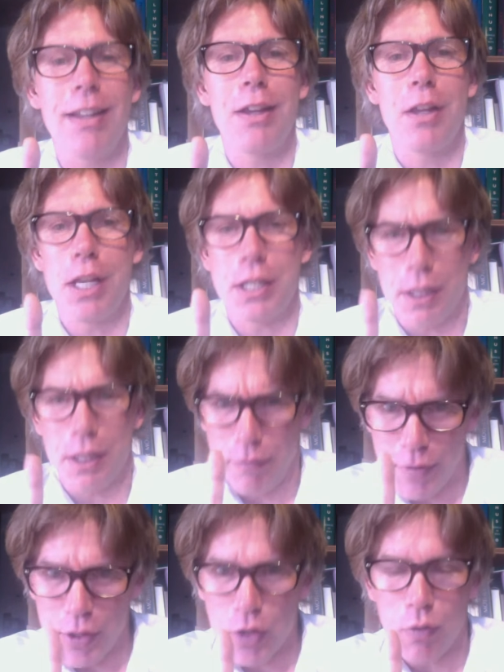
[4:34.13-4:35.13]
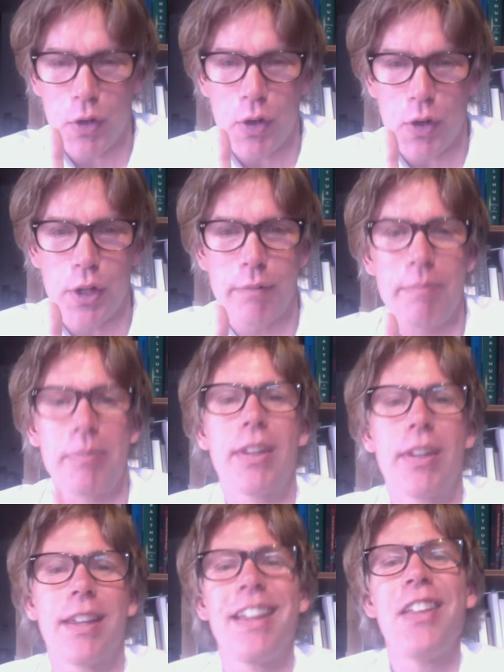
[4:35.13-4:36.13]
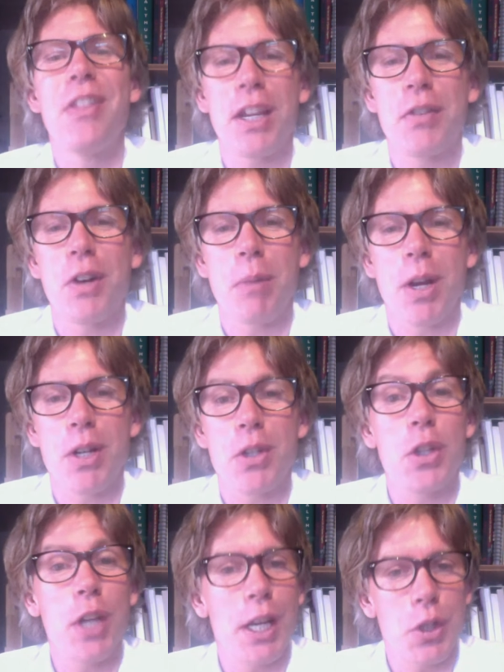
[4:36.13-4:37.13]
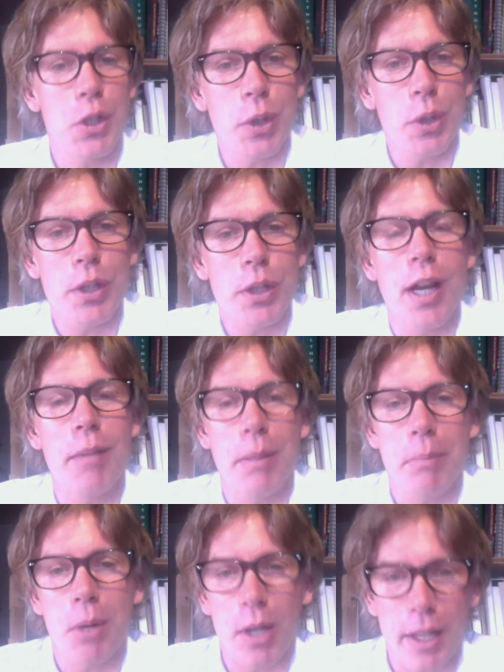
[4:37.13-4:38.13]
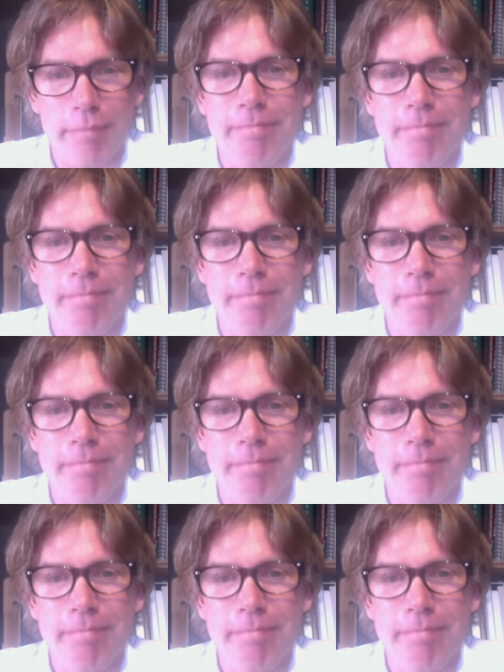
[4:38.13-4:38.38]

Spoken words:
It's the official version. Thanks very much, and enjoy your time in Berlin.